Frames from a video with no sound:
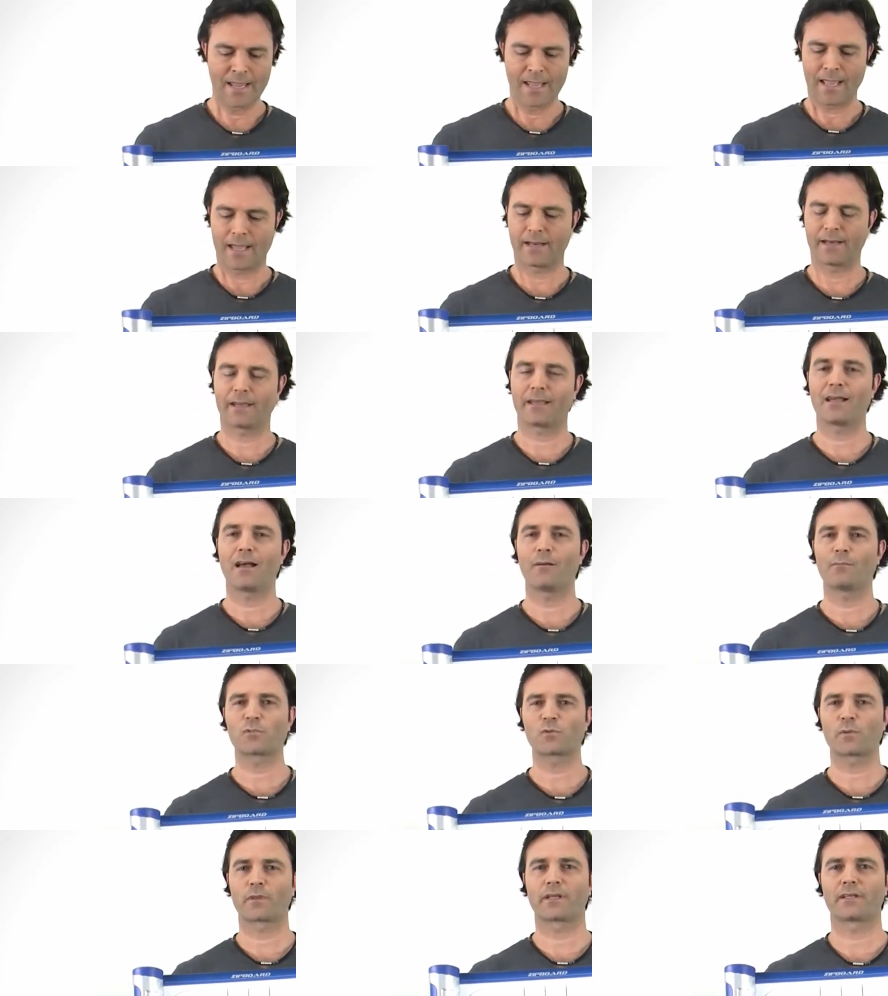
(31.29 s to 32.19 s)
and it
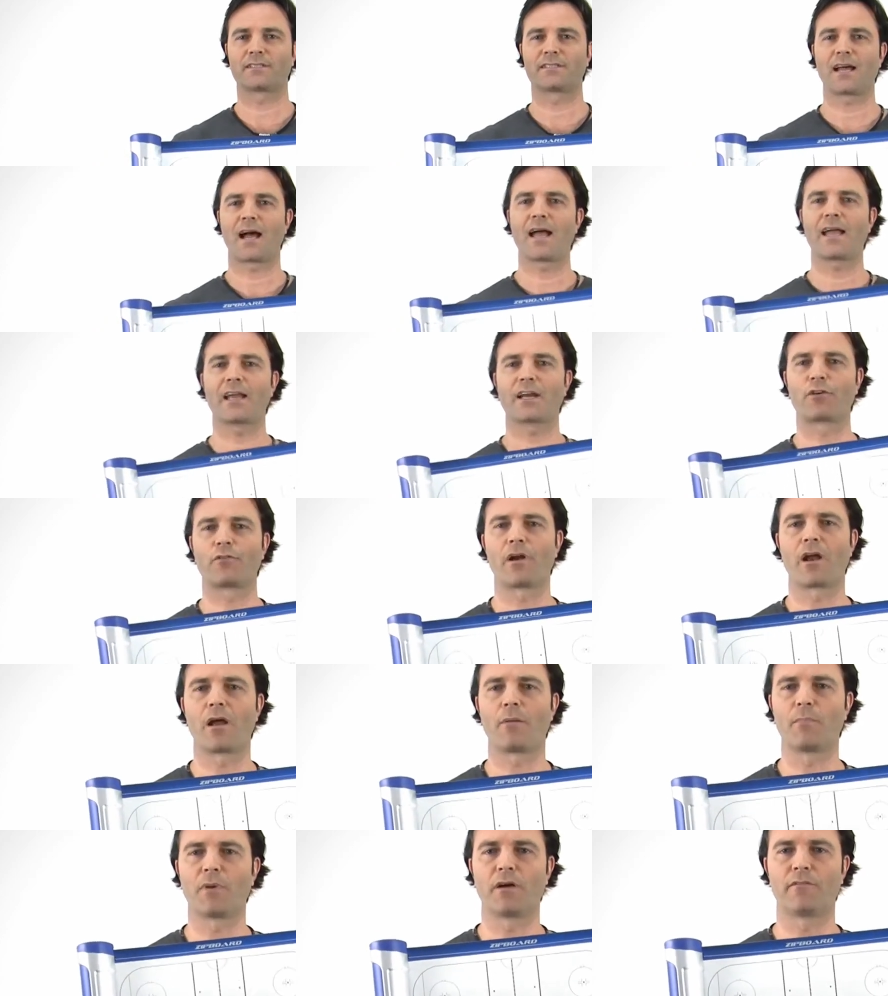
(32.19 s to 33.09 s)
comes with a
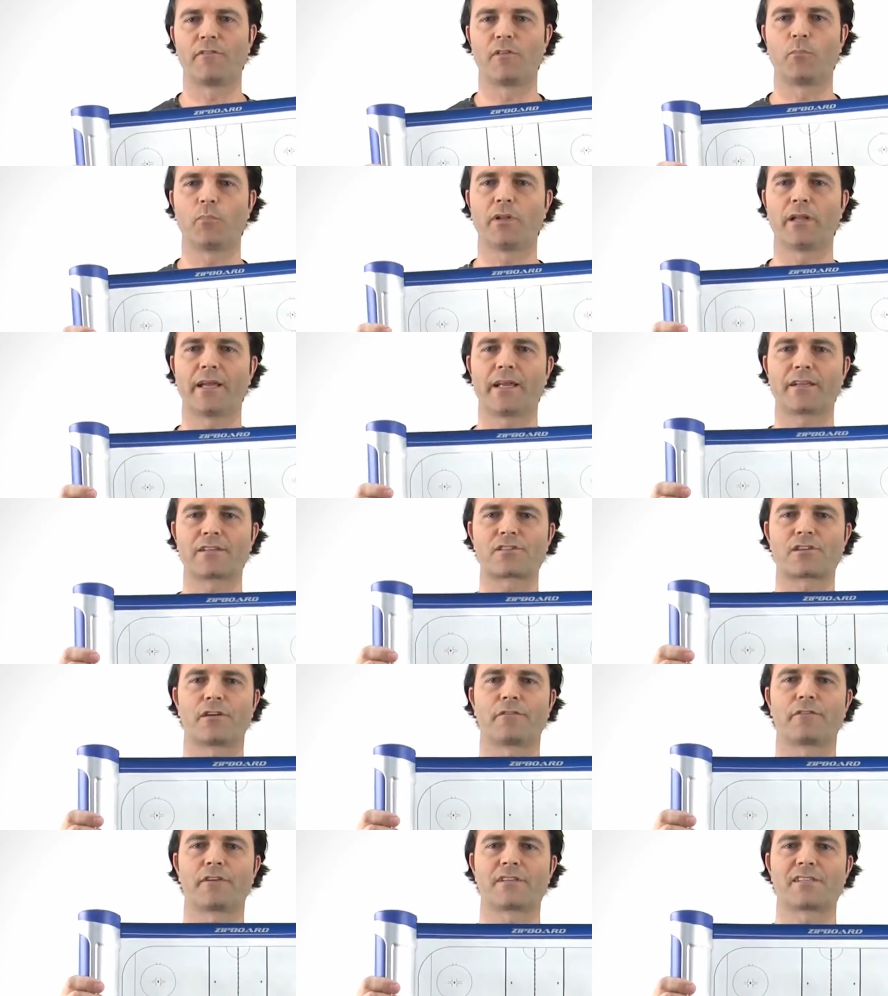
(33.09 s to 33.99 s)
diagram of the playing
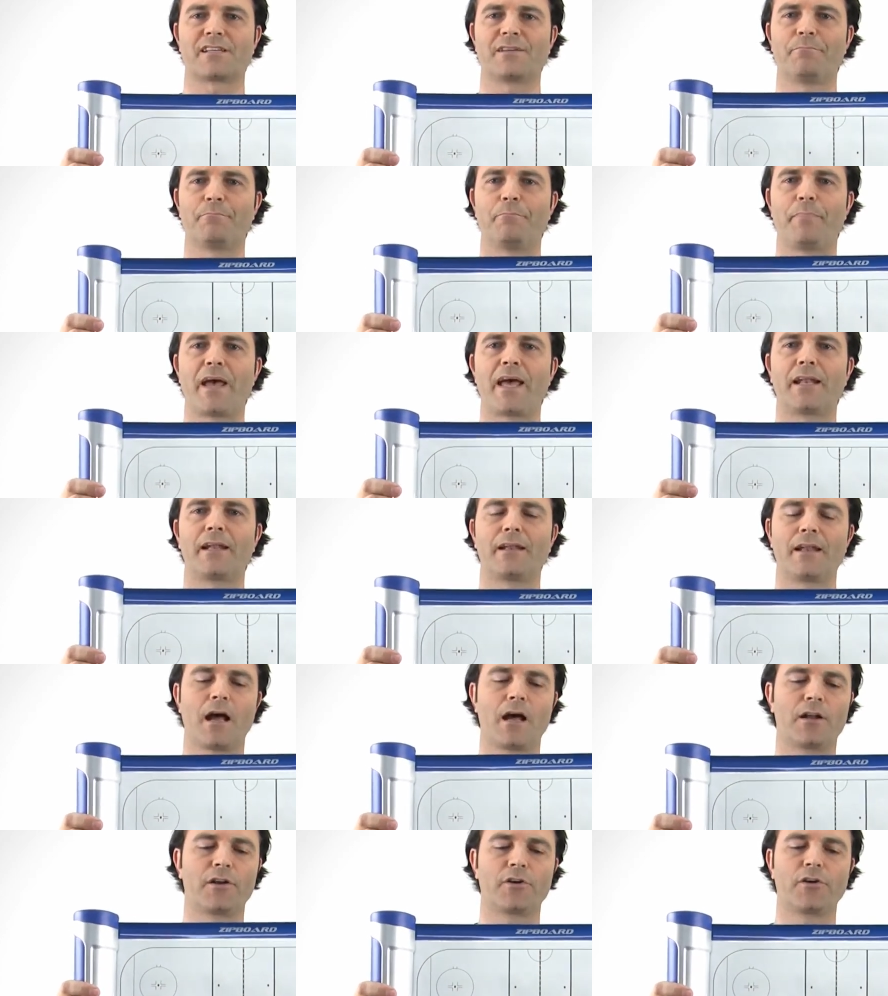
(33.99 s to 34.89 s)
surface embedded
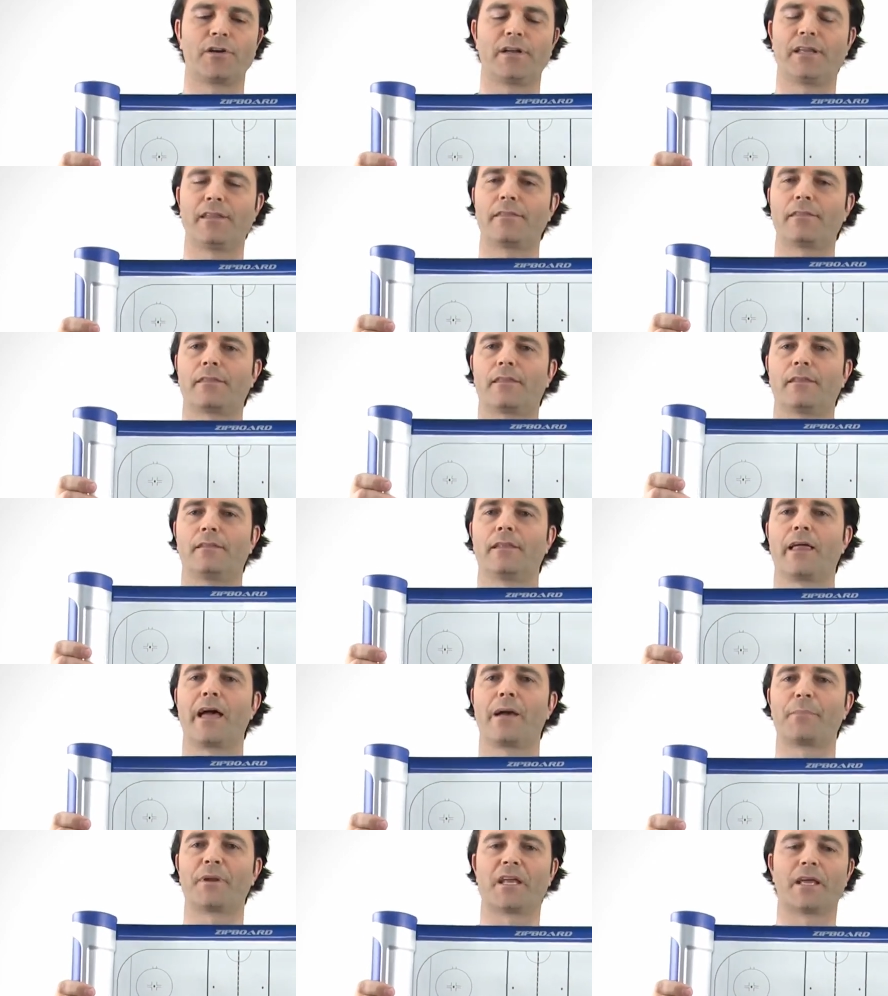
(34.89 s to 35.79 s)
underneath the
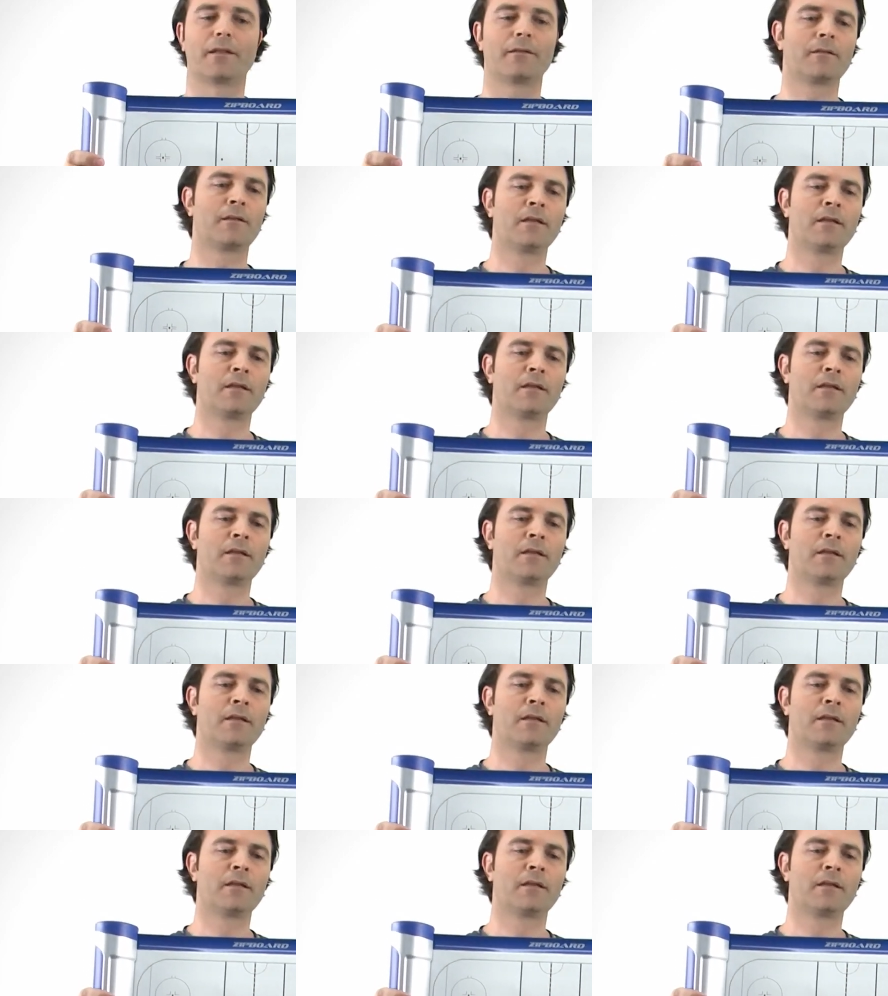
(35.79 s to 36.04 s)
laminate.